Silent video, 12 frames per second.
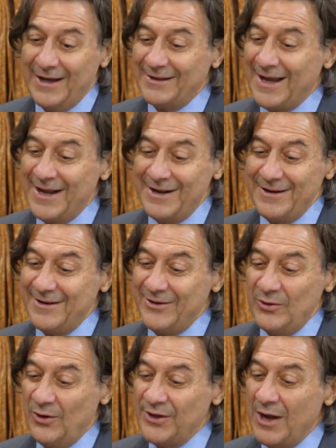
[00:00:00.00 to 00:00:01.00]
And then,
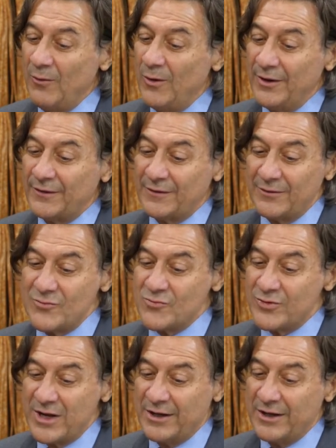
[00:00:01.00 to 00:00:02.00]
you know, that was
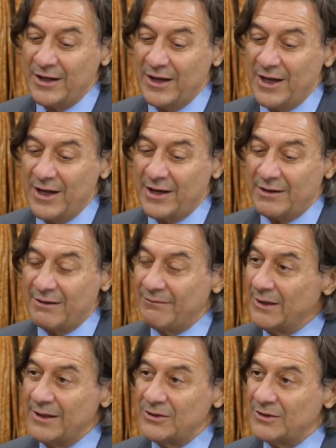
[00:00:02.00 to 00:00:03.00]
really a
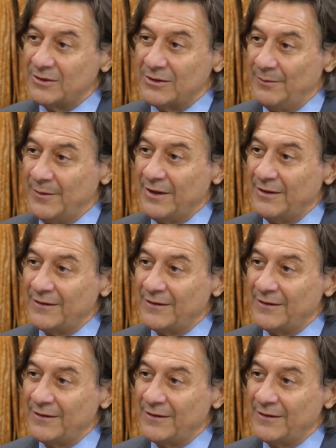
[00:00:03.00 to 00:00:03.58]
revelation to me.